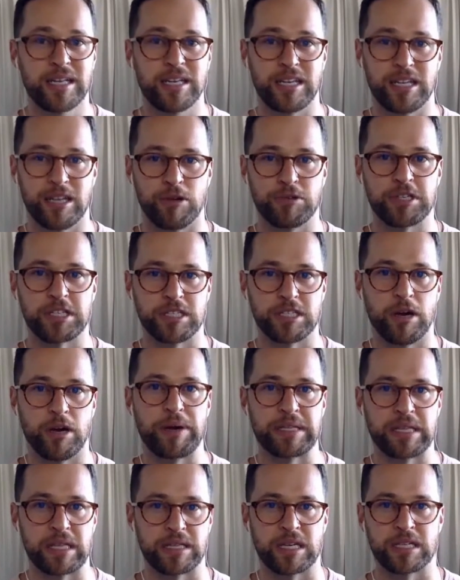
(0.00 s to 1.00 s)
Just knowing
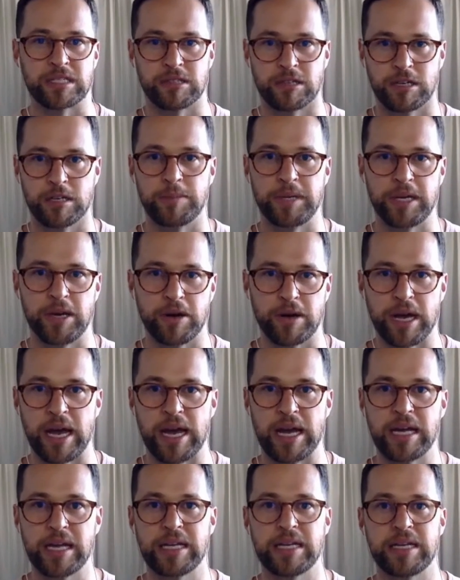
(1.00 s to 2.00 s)
that things are going to be
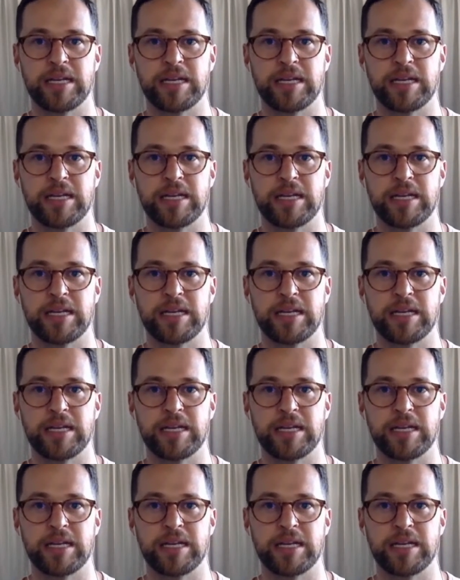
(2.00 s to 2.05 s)
okay,